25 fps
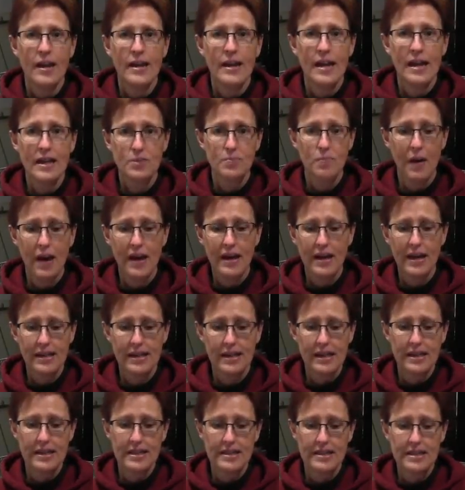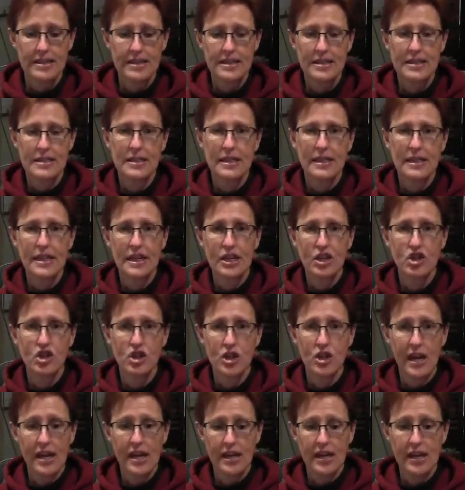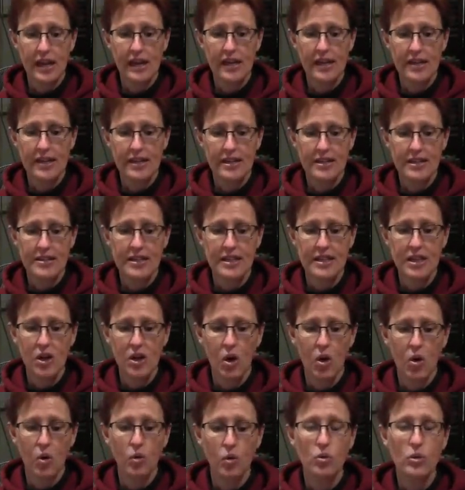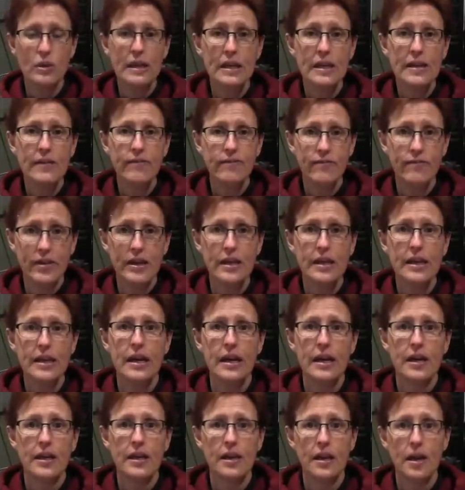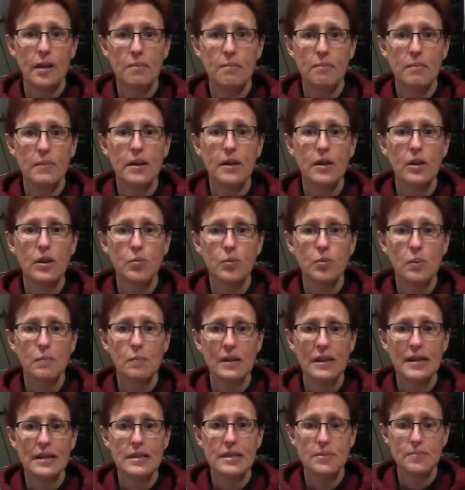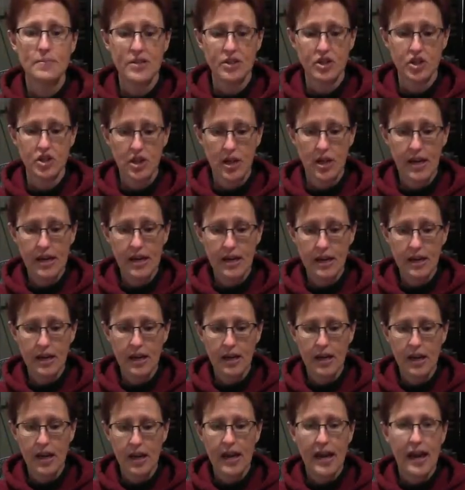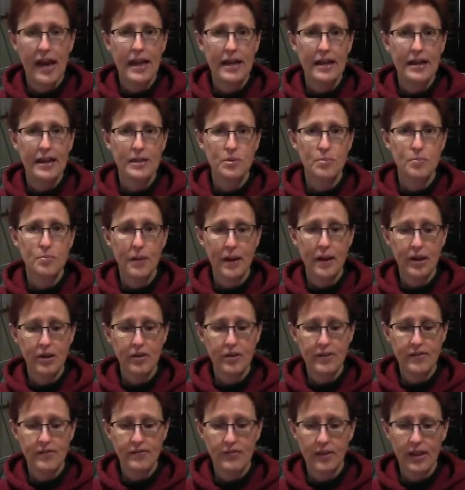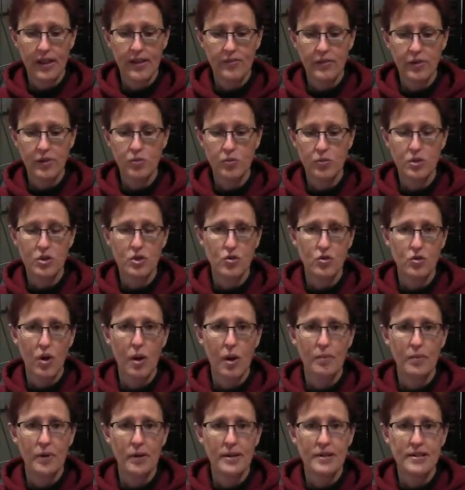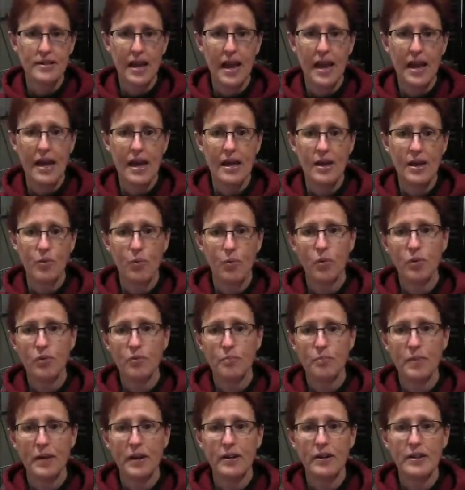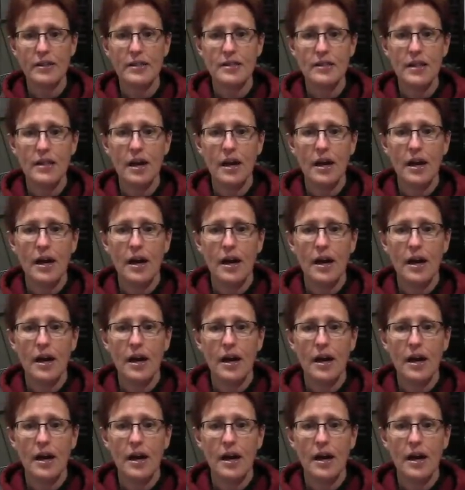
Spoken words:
Next product is the Slique Shake. It is the only vegan meal replacement shake, and it's berry flavored with strawberries and wolfberries.